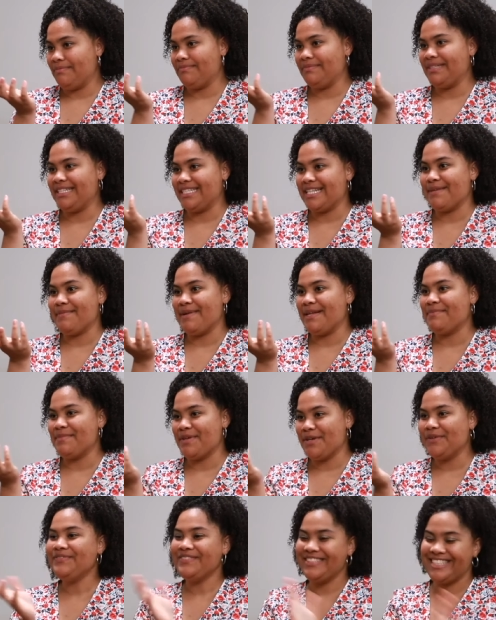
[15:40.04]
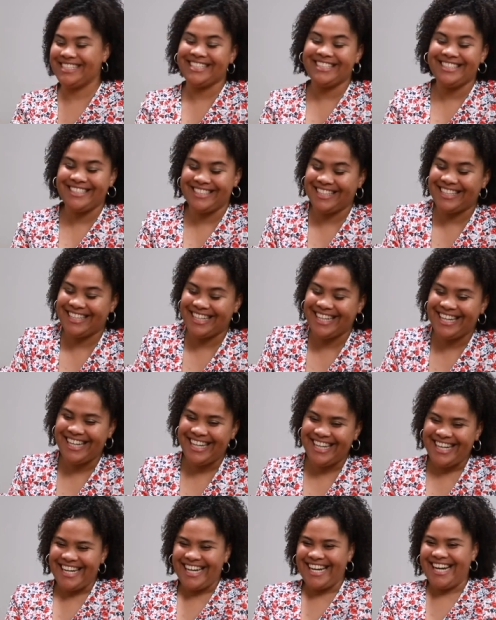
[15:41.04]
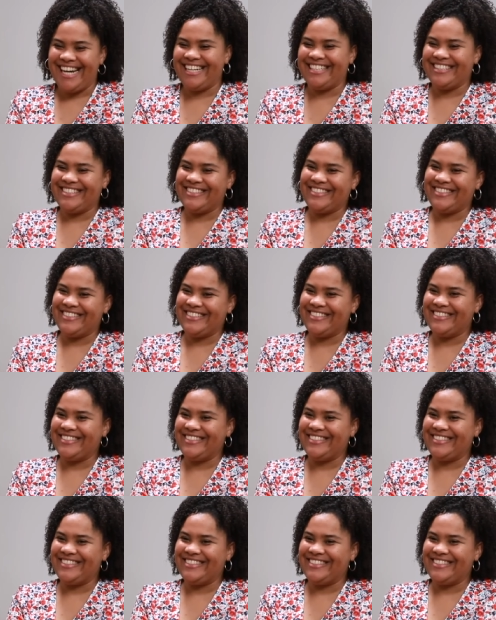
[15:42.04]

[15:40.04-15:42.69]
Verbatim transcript: Está na Bíblia, sim. Então,